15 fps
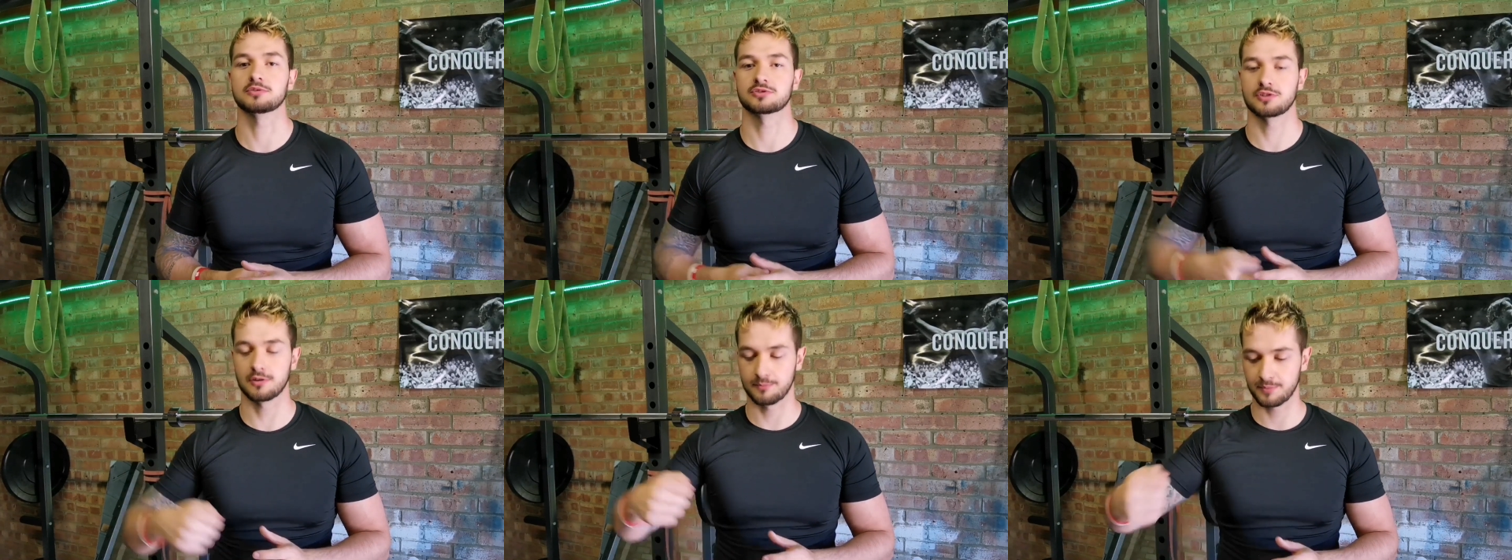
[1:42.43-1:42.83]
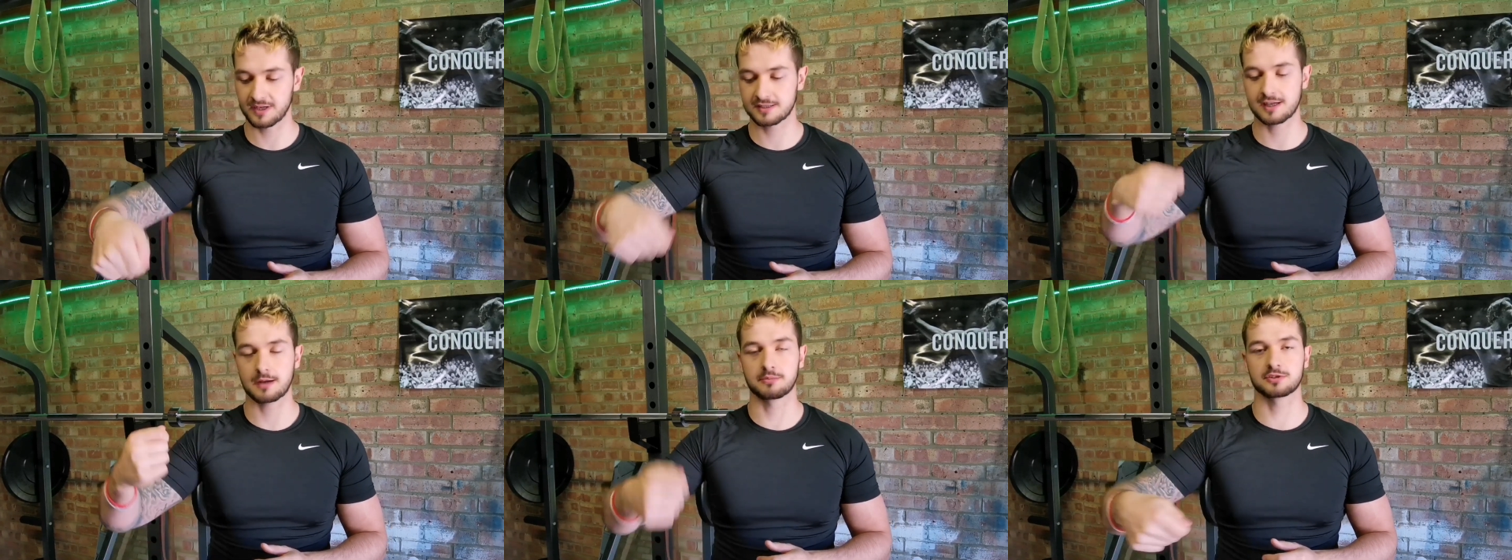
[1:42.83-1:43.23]
So a big
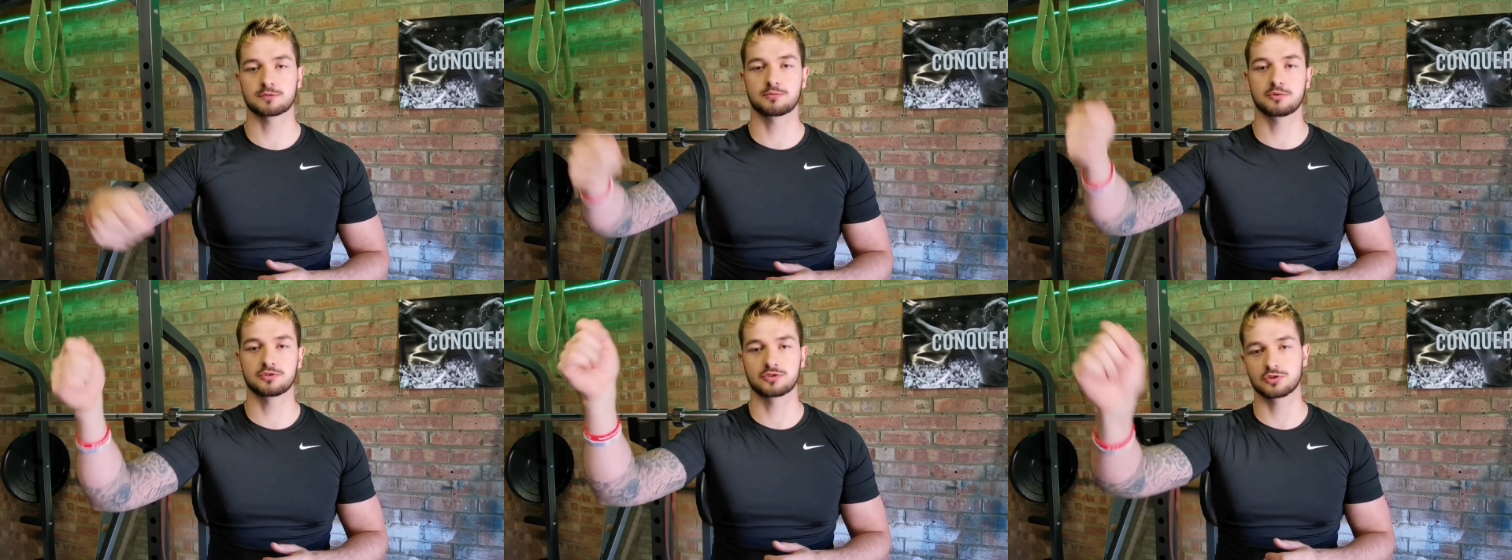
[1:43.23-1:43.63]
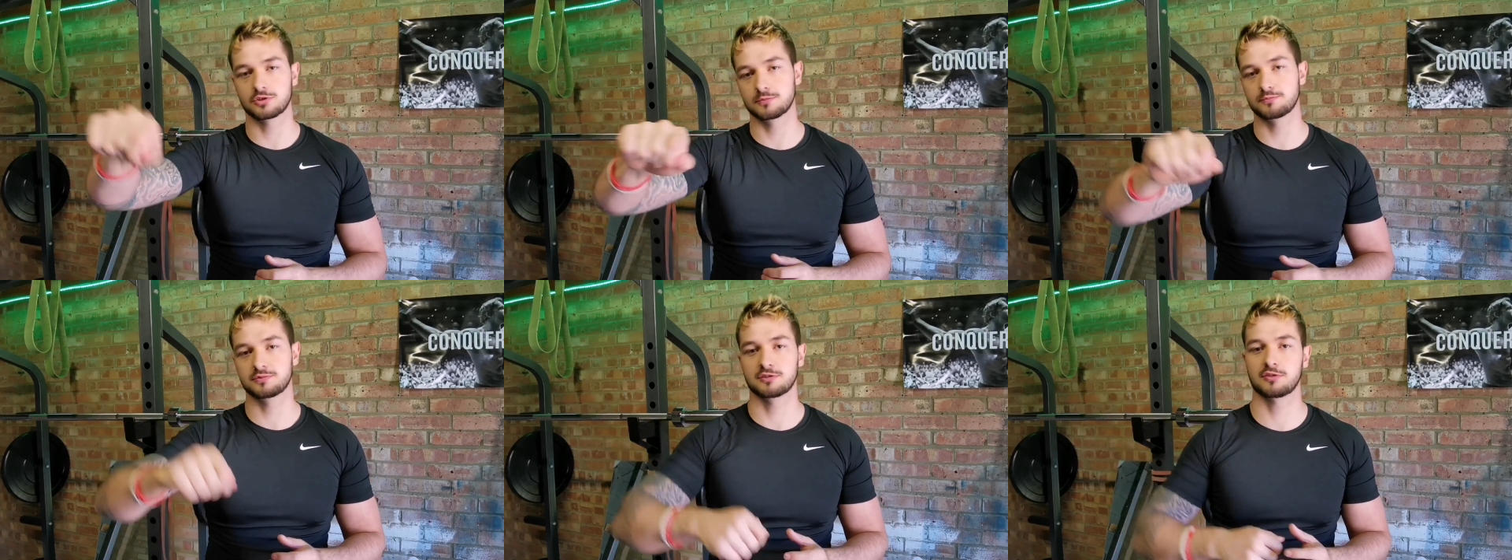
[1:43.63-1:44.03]
tablespoon
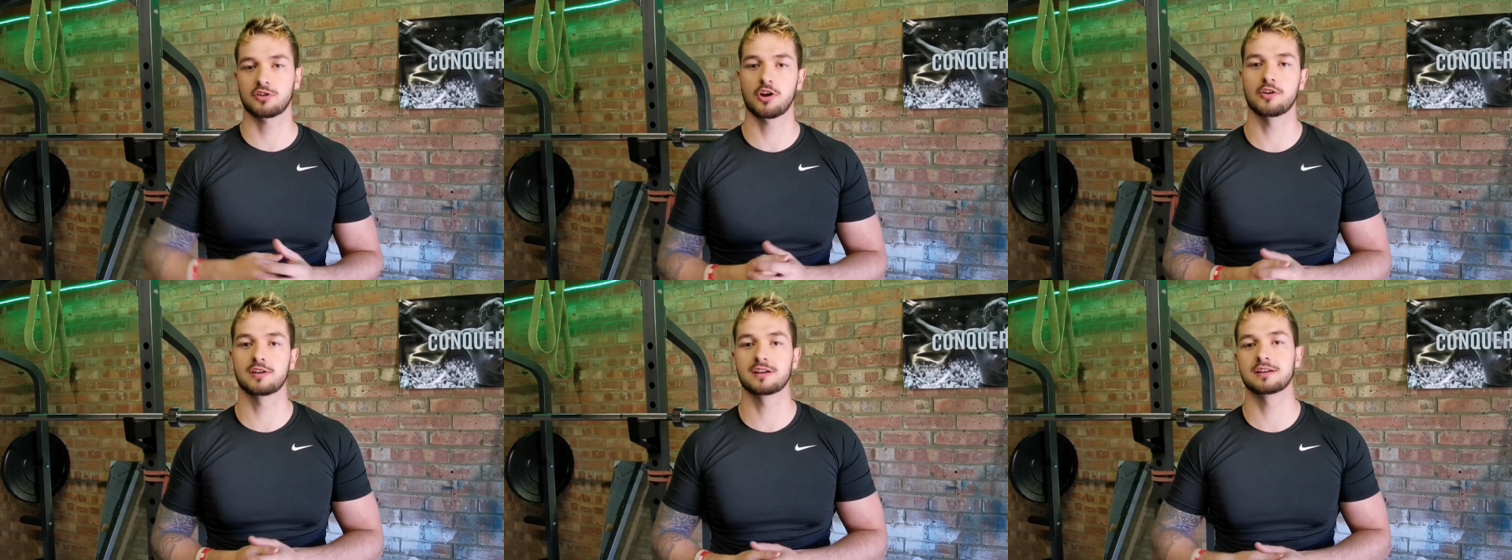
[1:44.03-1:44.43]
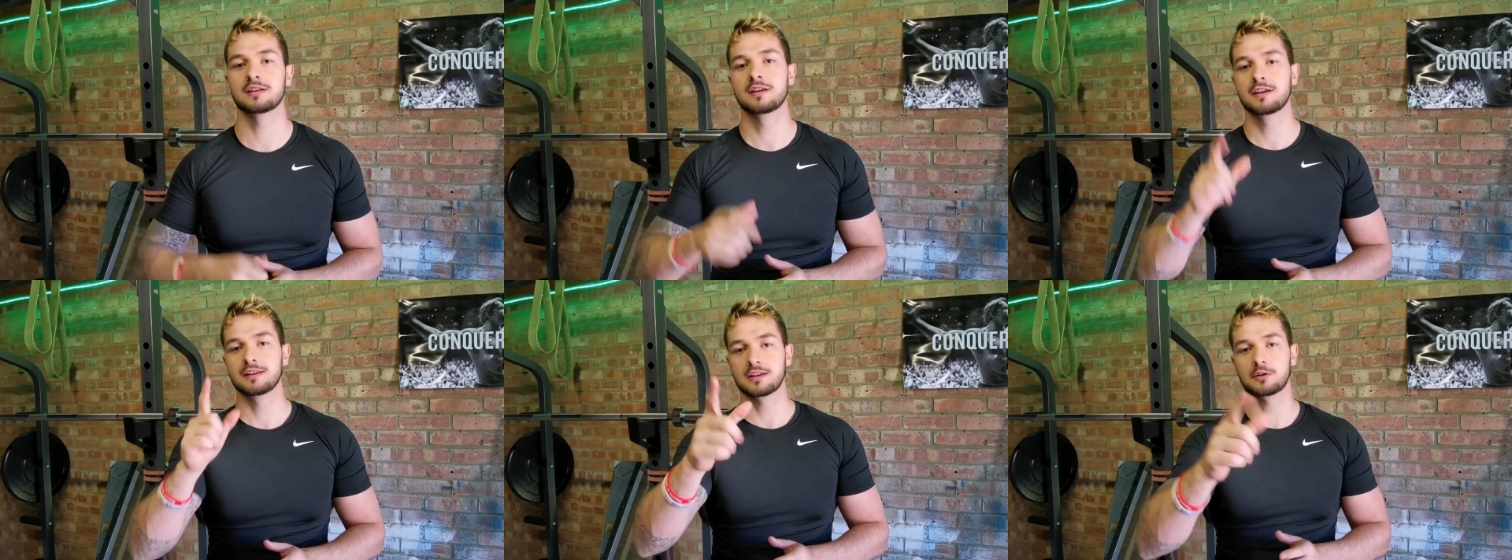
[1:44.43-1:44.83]
scoop, just throw it in,
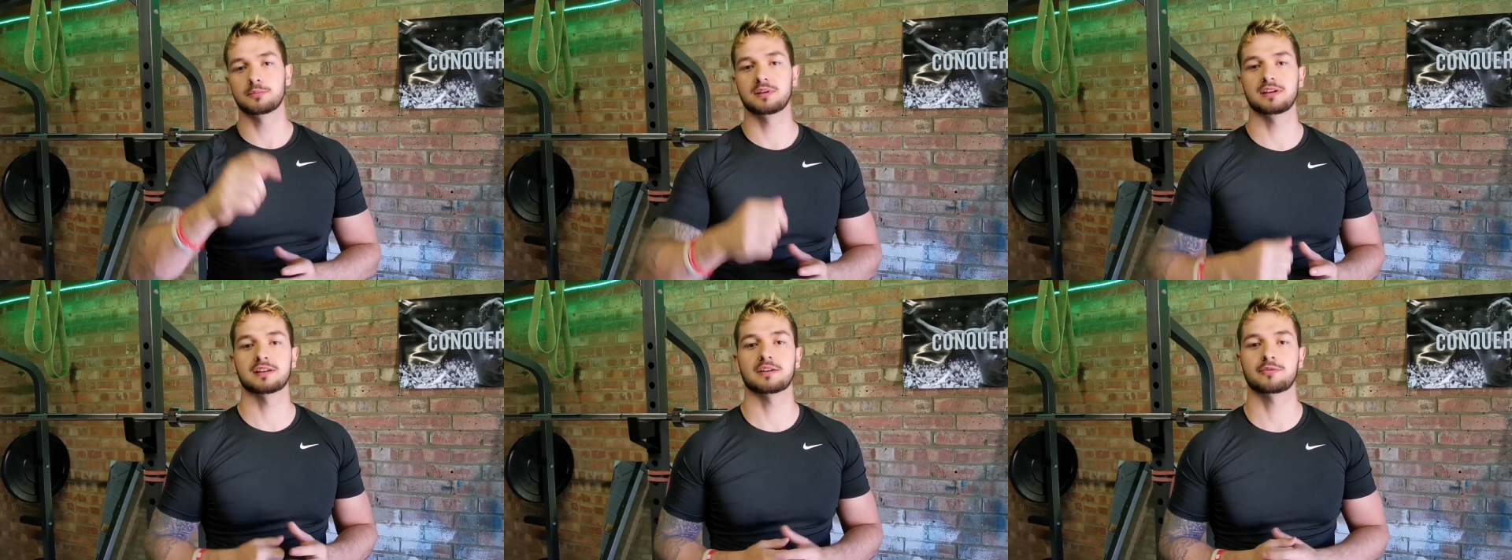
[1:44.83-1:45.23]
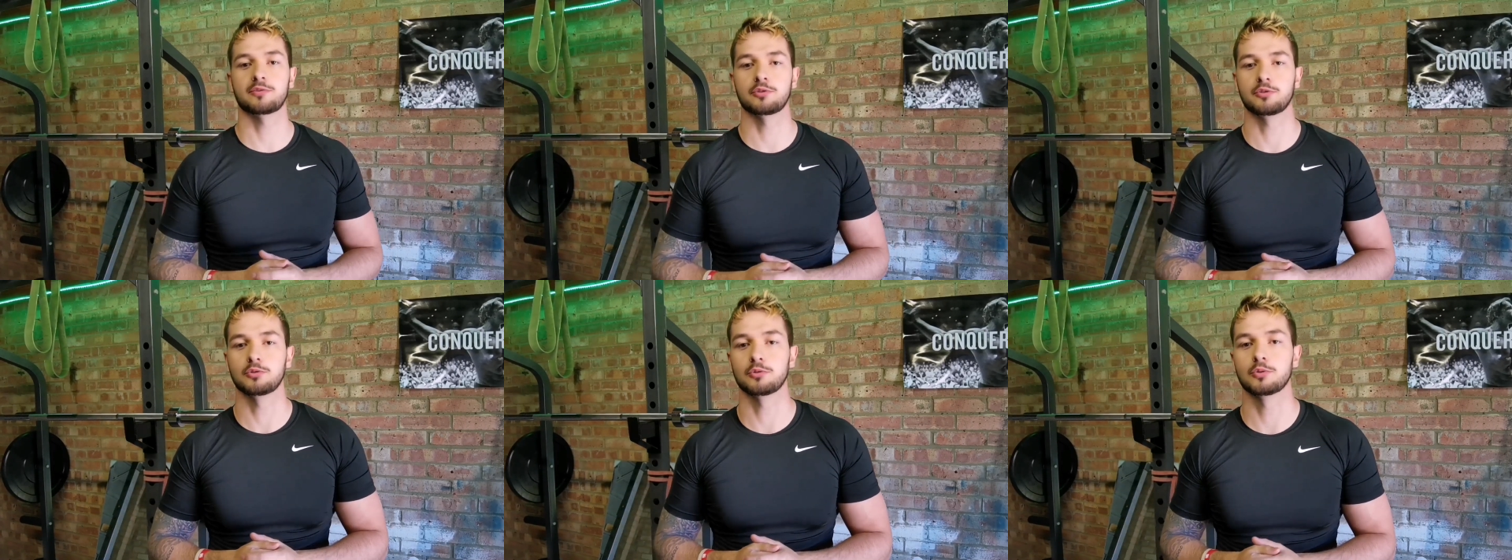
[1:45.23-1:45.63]
that'll be enough for
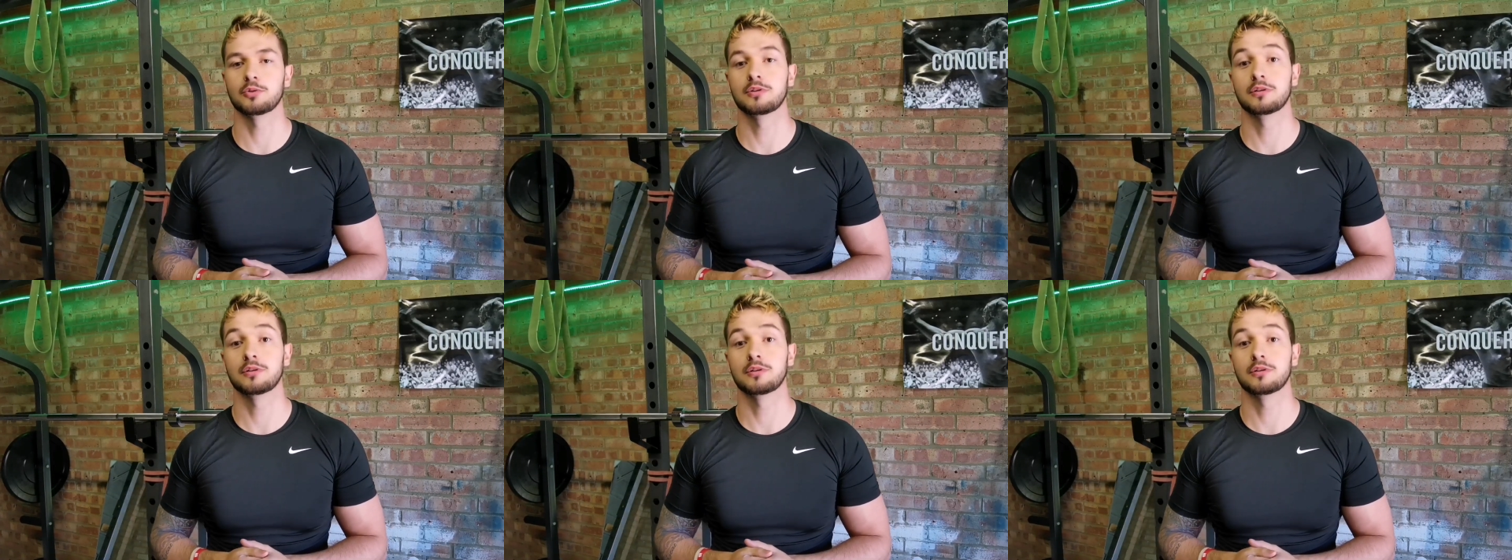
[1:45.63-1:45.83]
your